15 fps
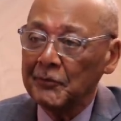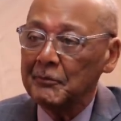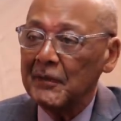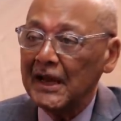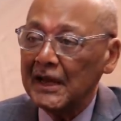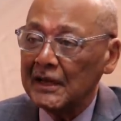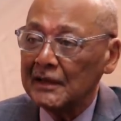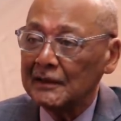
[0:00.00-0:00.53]
to
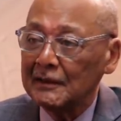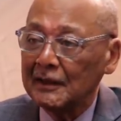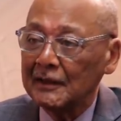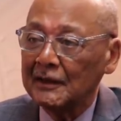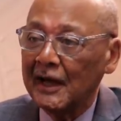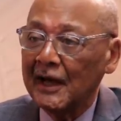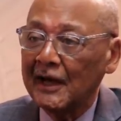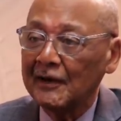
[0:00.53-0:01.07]
Maine
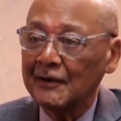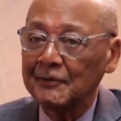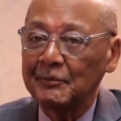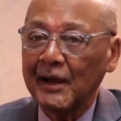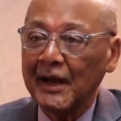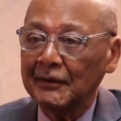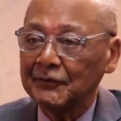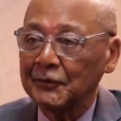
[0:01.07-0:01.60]
and hired
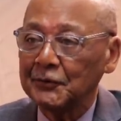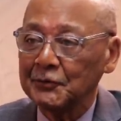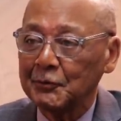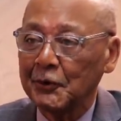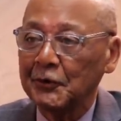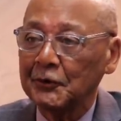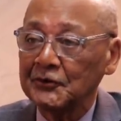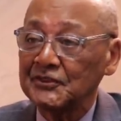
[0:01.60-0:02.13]
back those
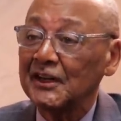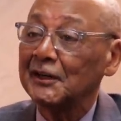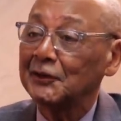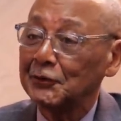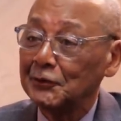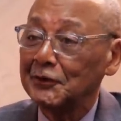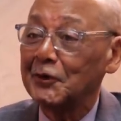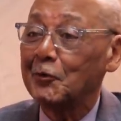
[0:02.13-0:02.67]
workers, and
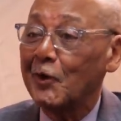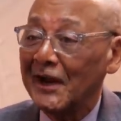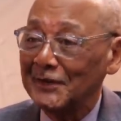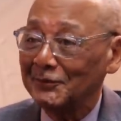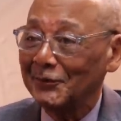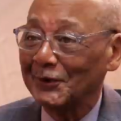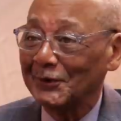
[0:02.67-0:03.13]
including white